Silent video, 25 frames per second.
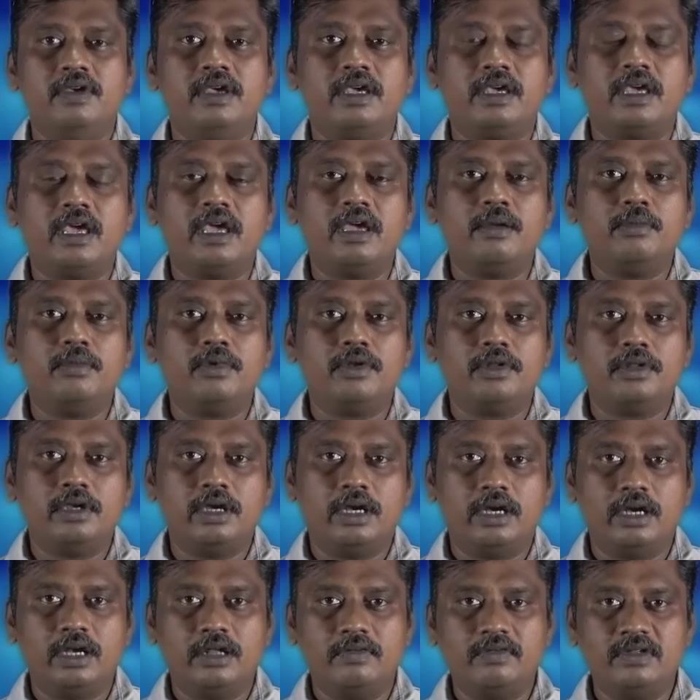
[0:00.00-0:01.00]
We came to the
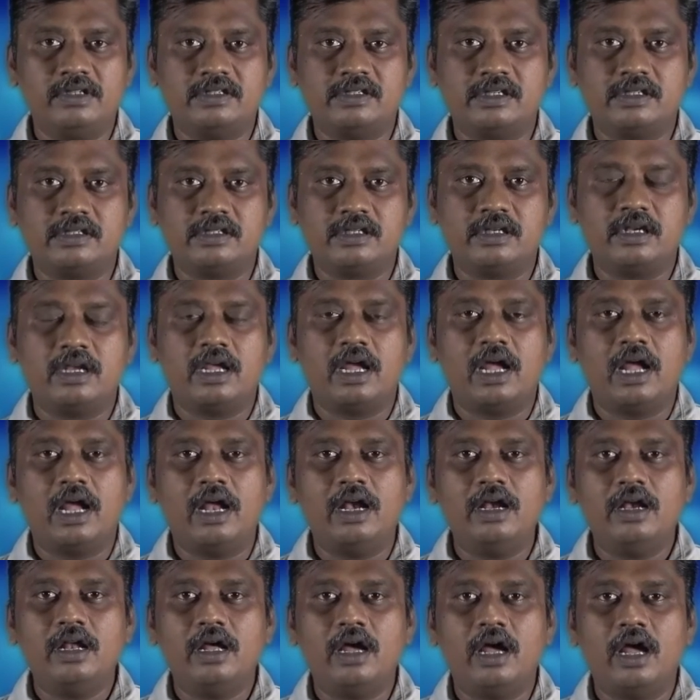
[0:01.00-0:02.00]
end of the session
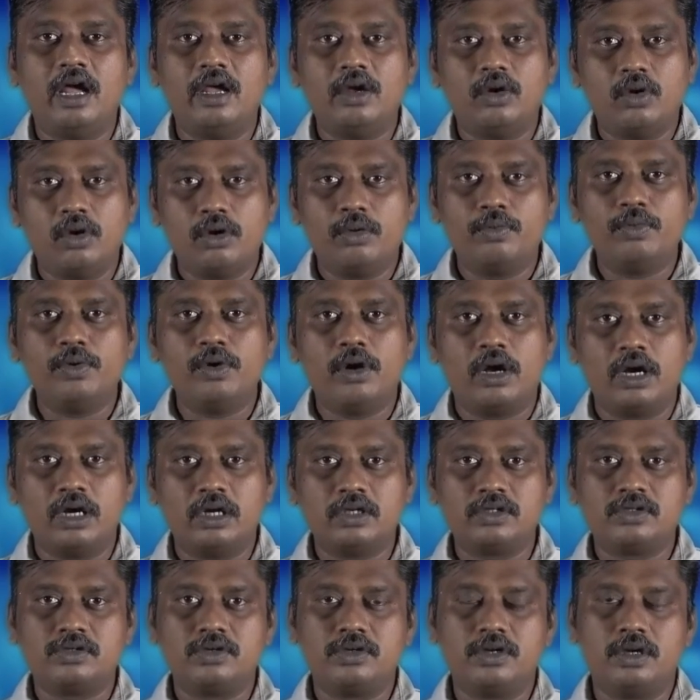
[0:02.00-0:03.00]
and I hope you
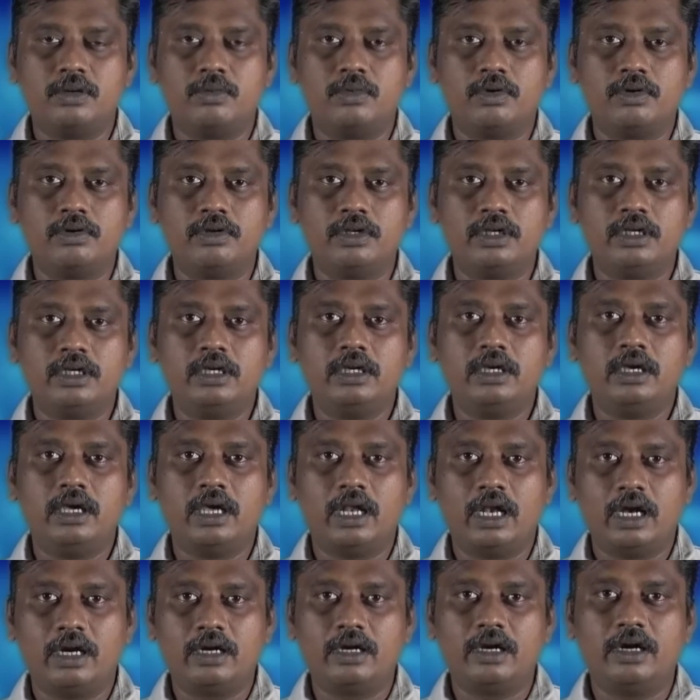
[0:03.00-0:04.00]
understood about the
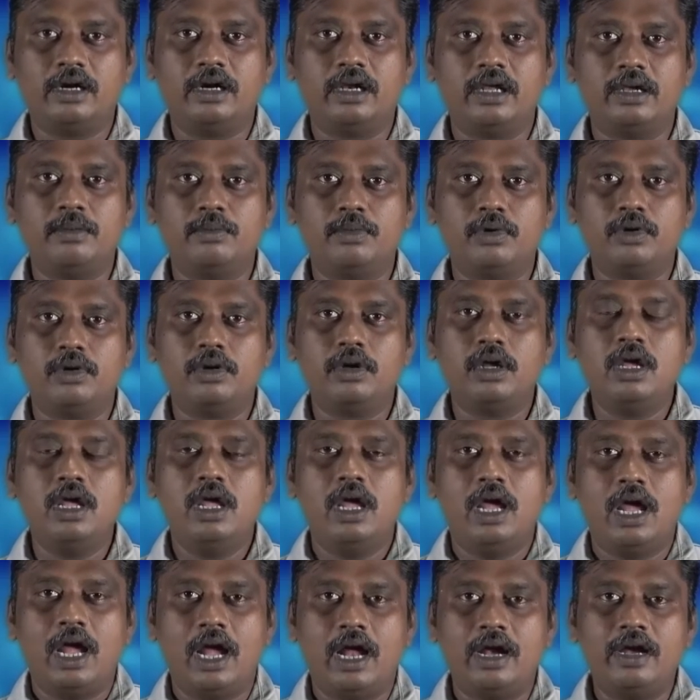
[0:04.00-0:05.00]
electric dipole
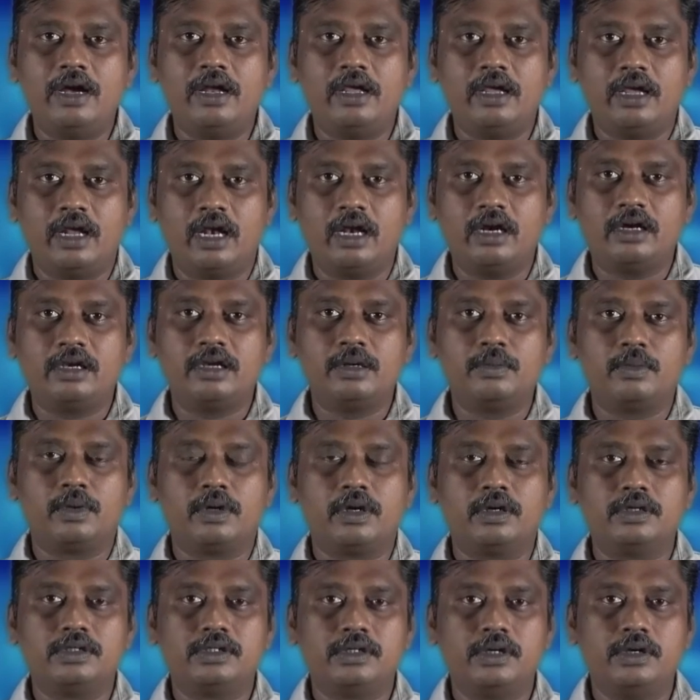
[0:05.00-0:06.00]
and electric
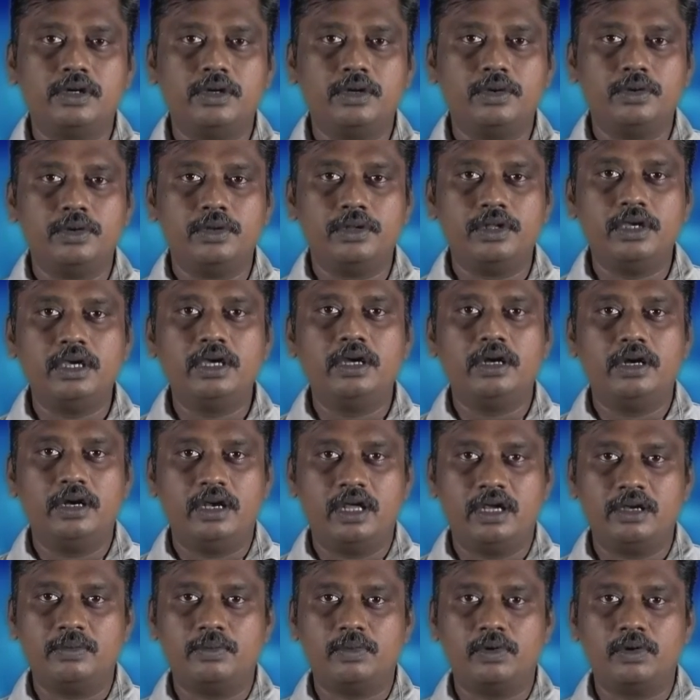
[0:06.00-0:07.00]
potential due to the
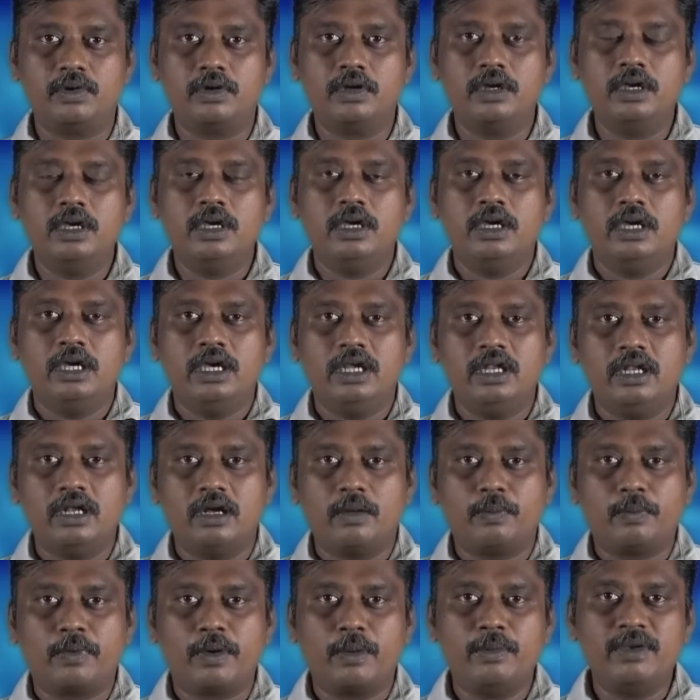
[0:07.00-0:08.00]
dipole. In
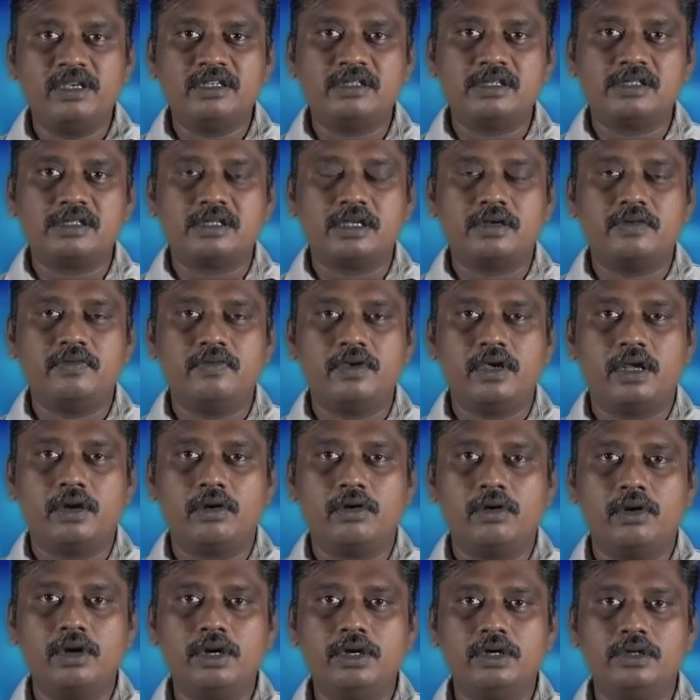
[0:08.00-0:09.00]
the upcoming session we
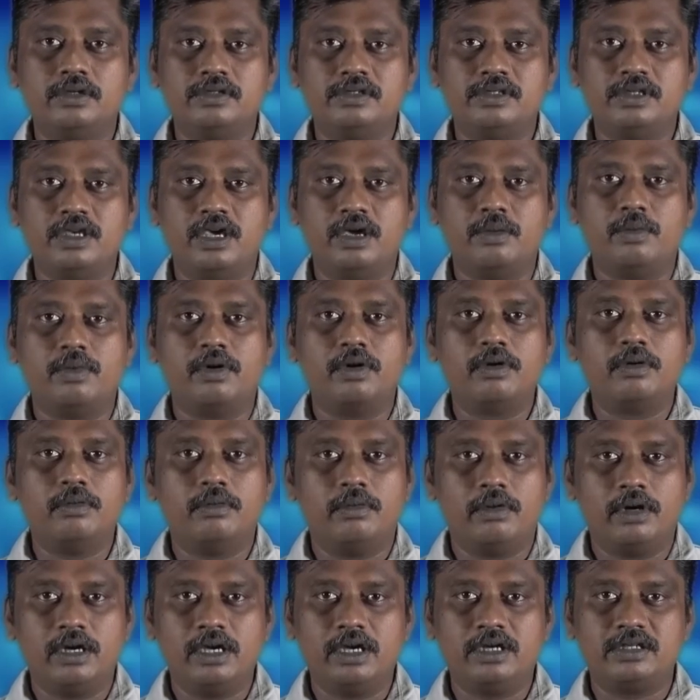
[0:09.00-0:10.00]
are going to see
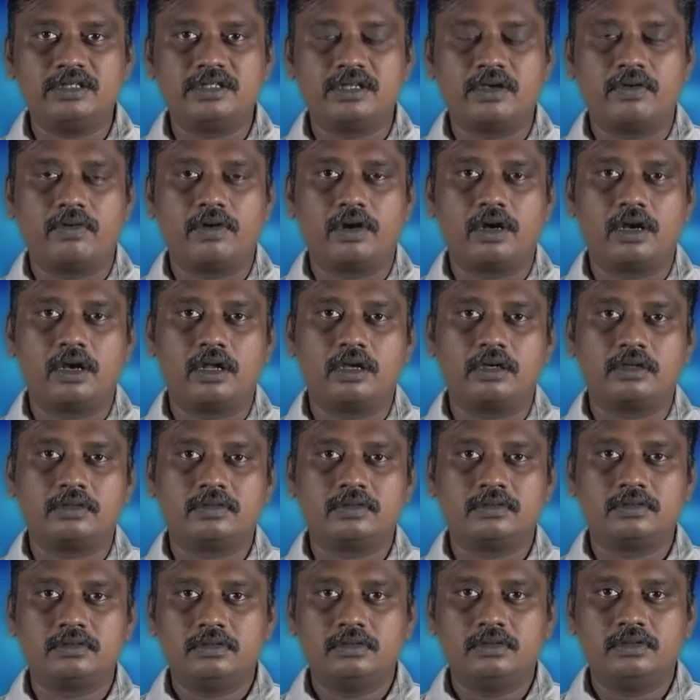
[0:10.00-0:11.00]
about Weyer's law.
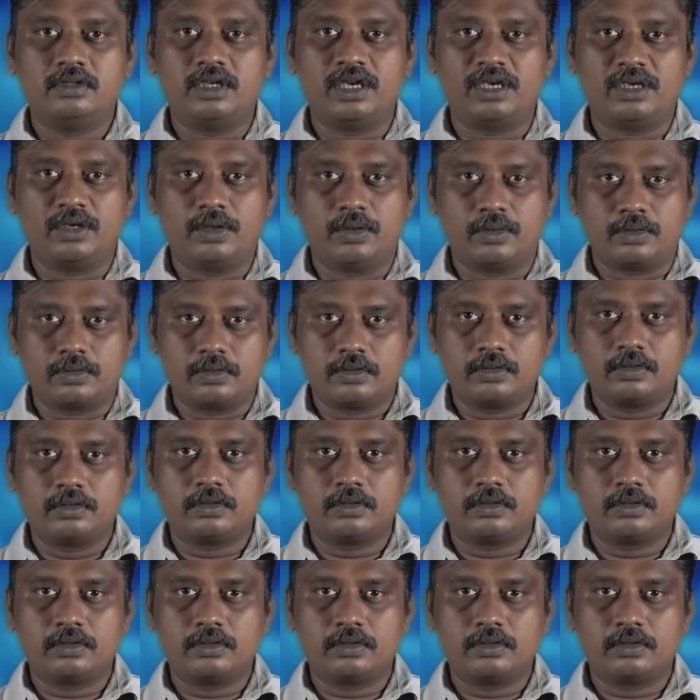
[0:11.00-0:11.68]
Thank you.